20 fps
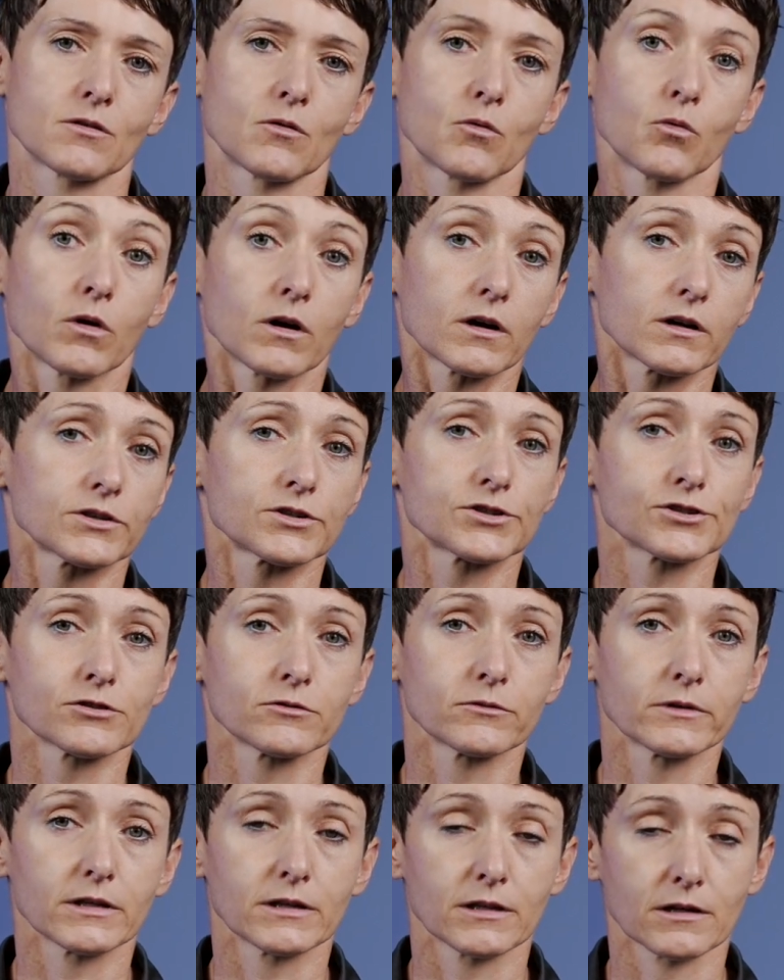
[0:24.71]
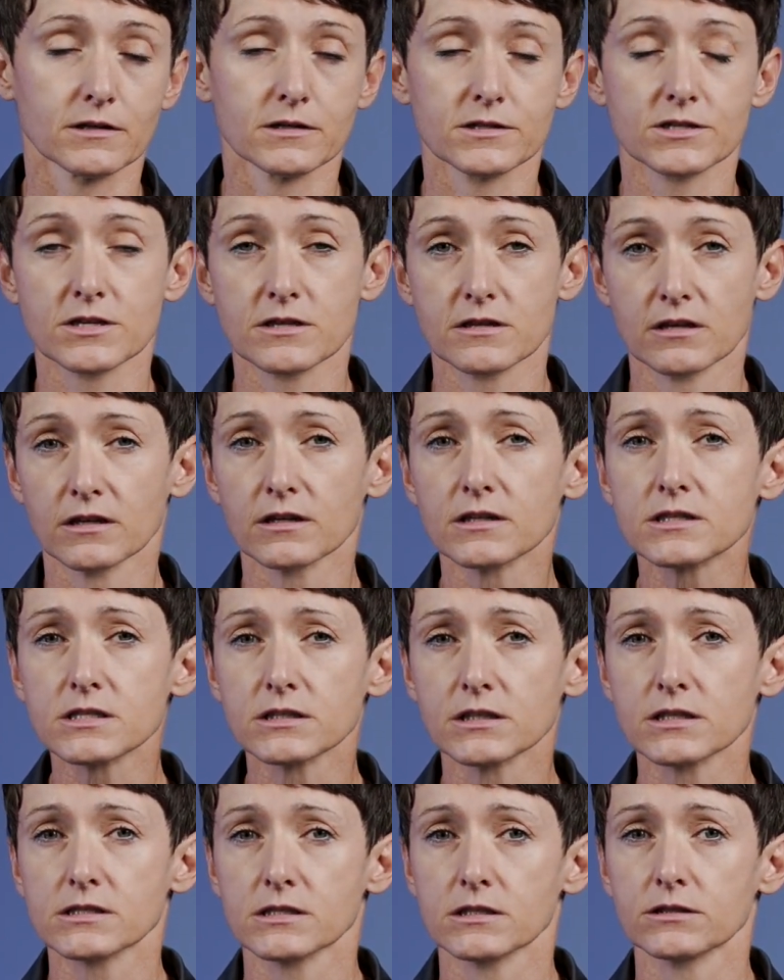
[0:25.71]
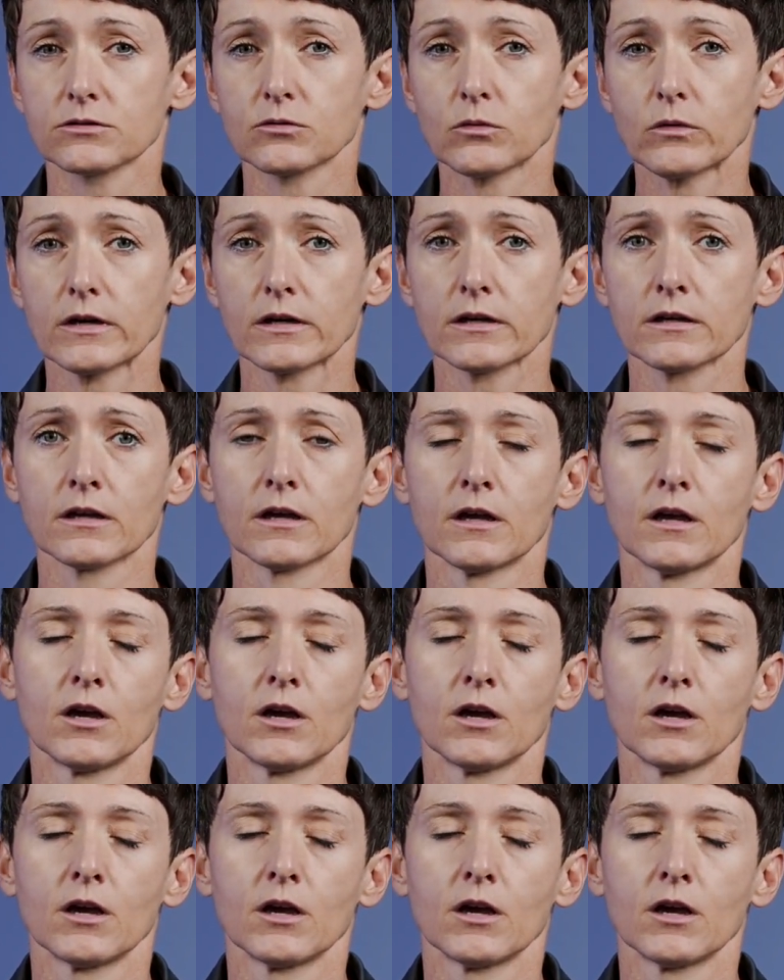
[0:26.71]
why Dewey does things in a certain way,